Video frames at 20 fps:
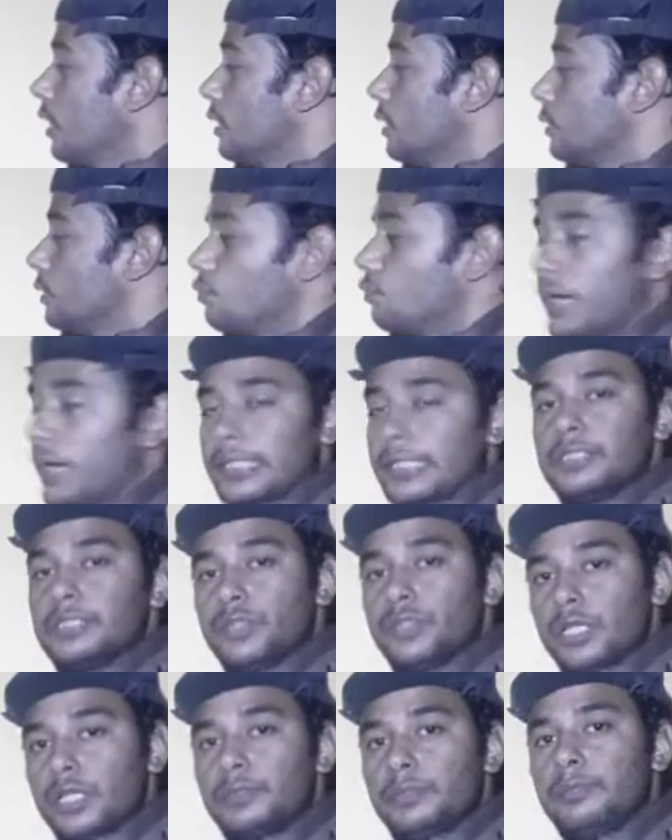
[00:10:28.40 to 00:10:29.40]
the water
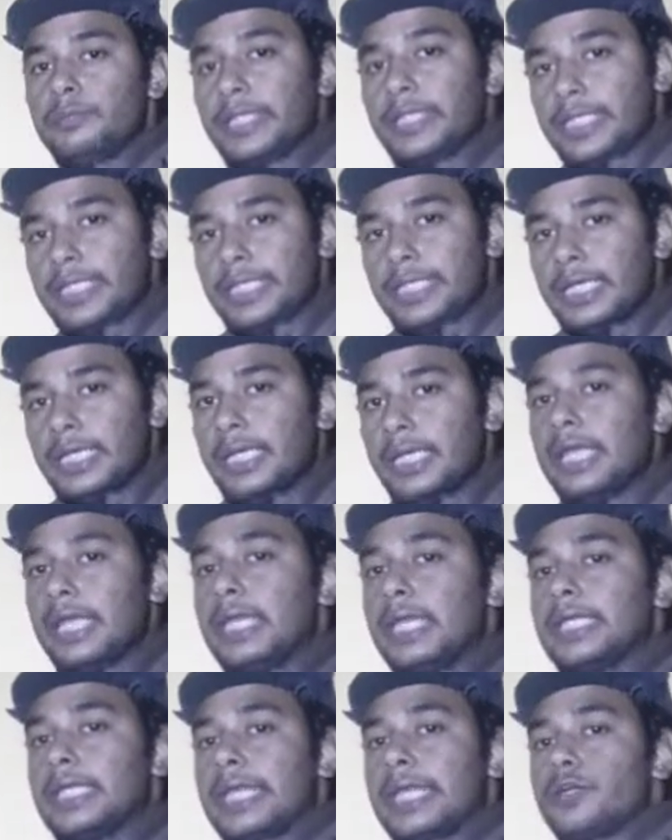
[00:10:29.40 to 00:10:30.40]
soluble material
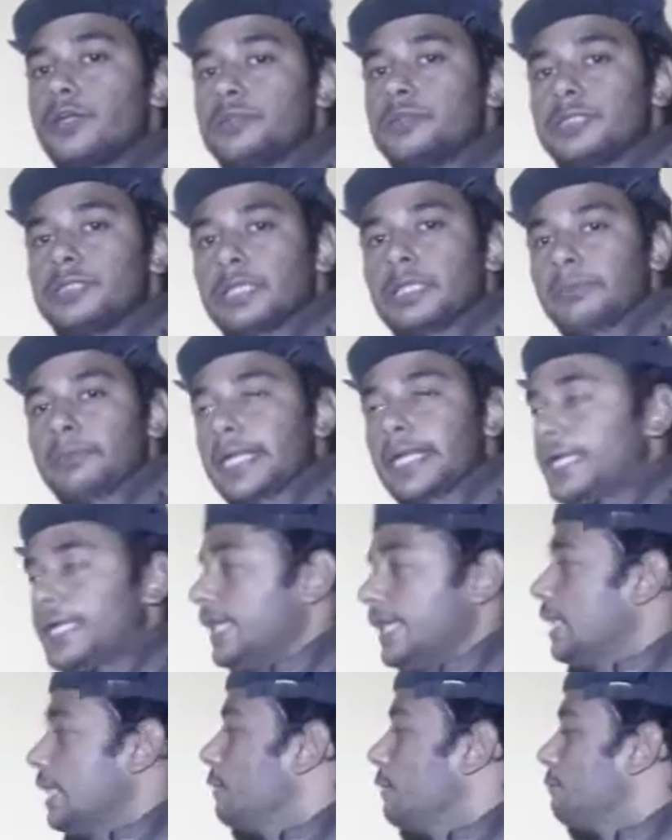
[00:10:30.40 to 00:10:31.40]
cannot be
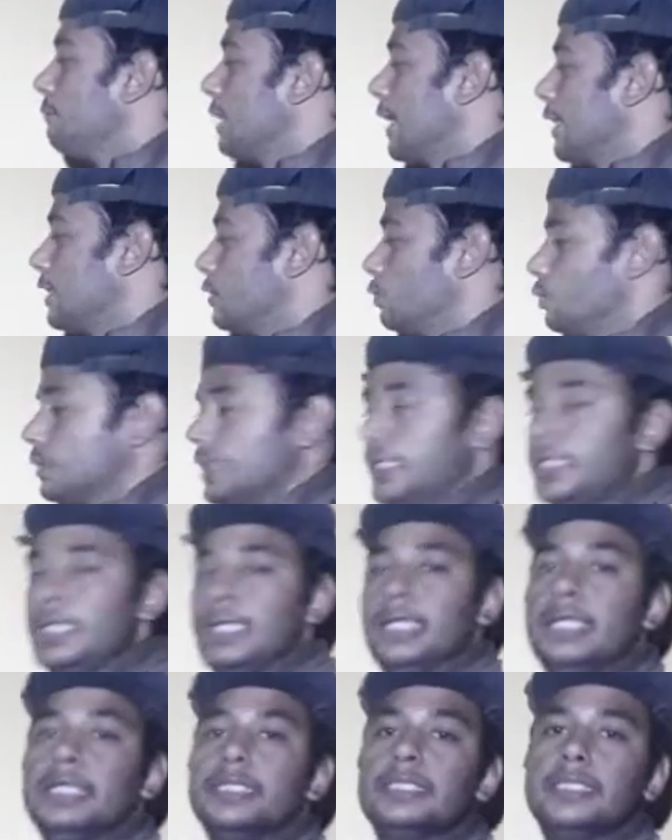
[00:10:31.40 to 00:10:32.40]
separated by using
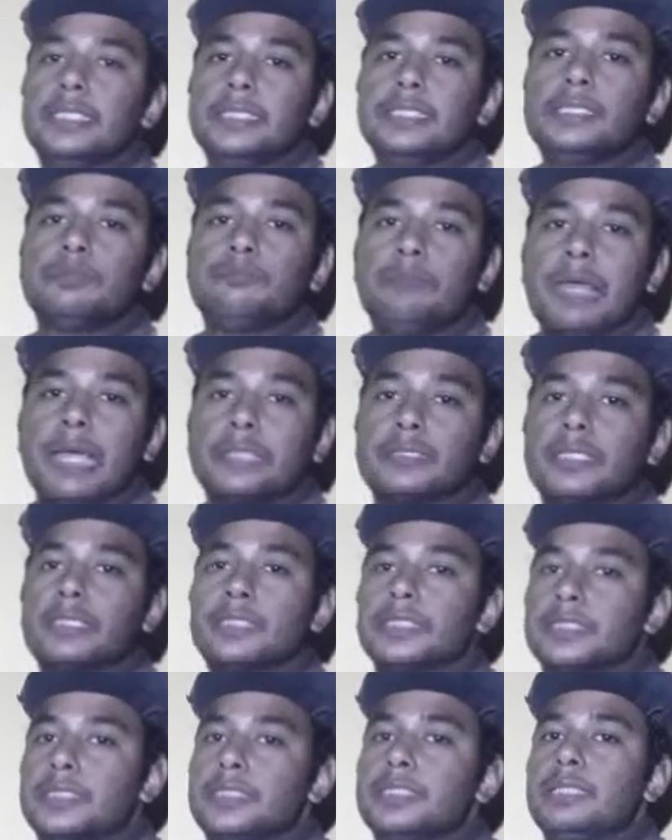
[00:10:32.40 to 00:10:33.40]
this method.
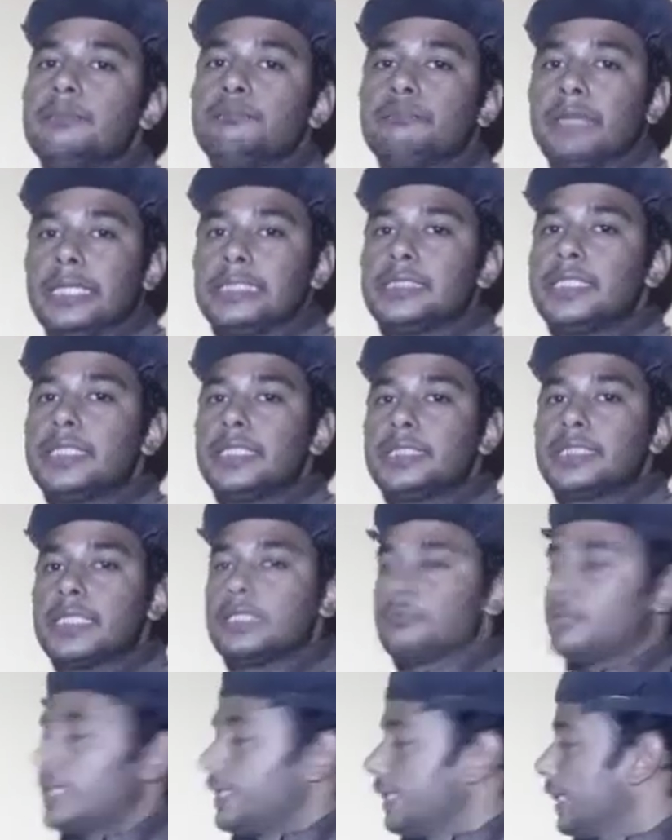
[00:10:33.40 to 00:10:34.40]
This is the major
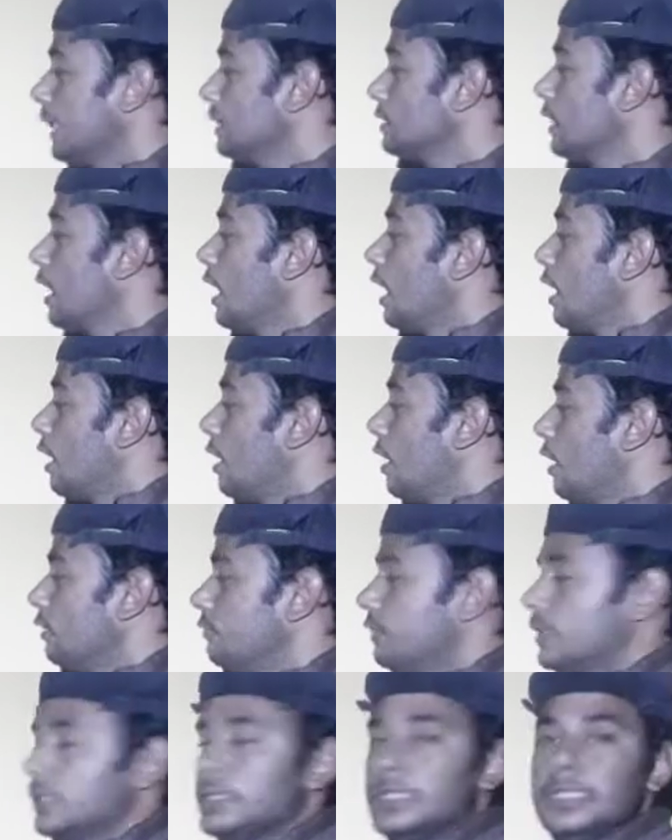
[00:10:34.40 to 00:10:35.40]
disadvantage of
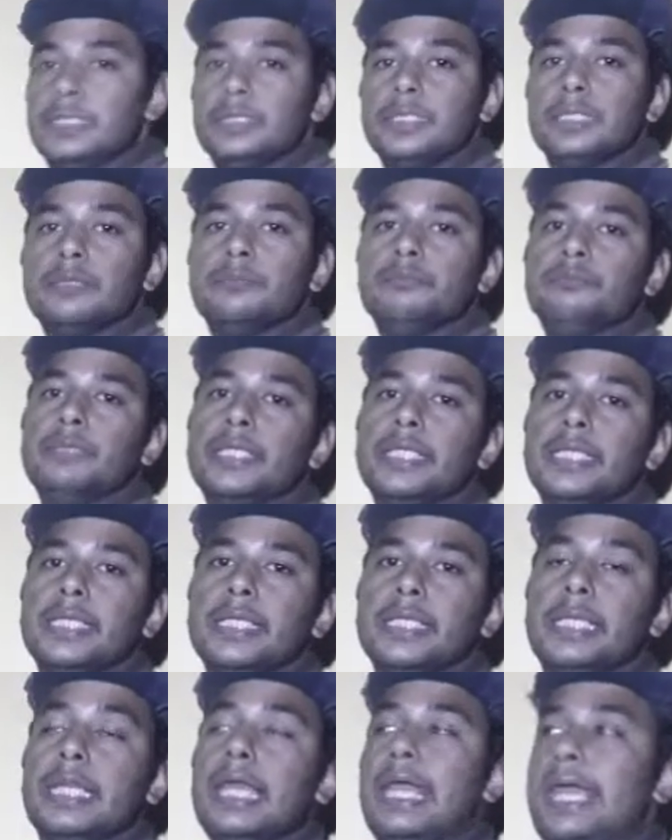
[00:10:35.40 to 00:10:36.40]
this
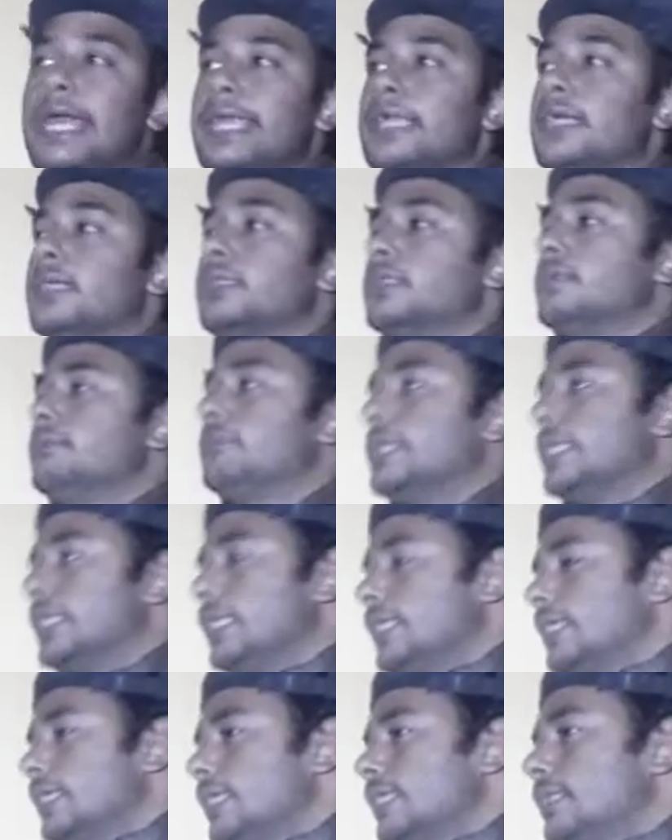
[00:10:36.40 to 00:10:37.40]
material. And the
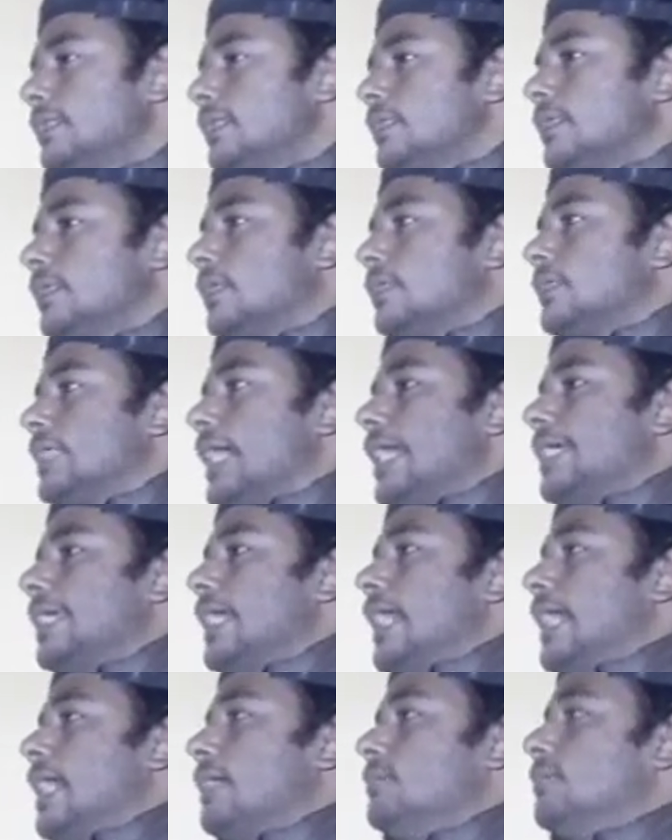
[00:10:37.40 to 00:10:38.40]
material that
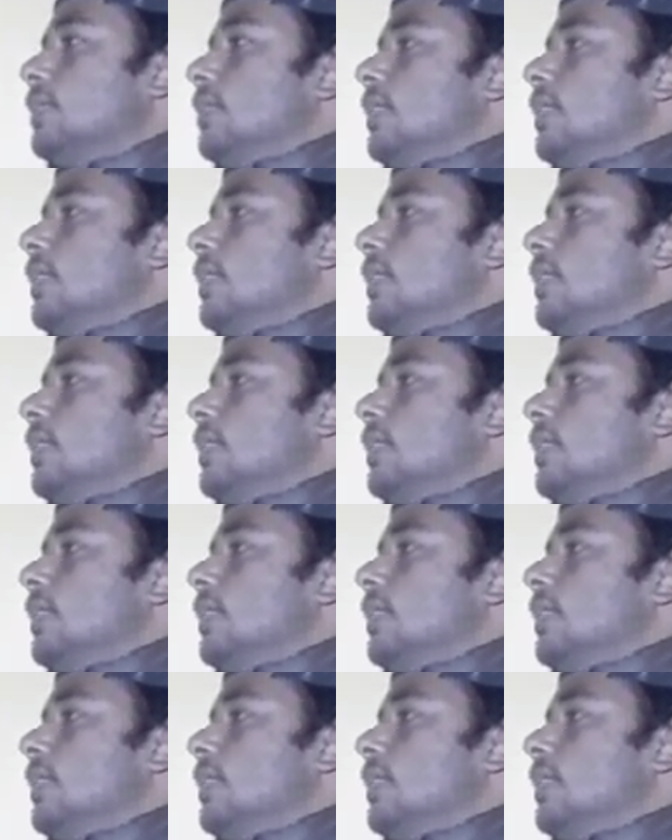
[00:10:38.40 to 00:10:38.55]
have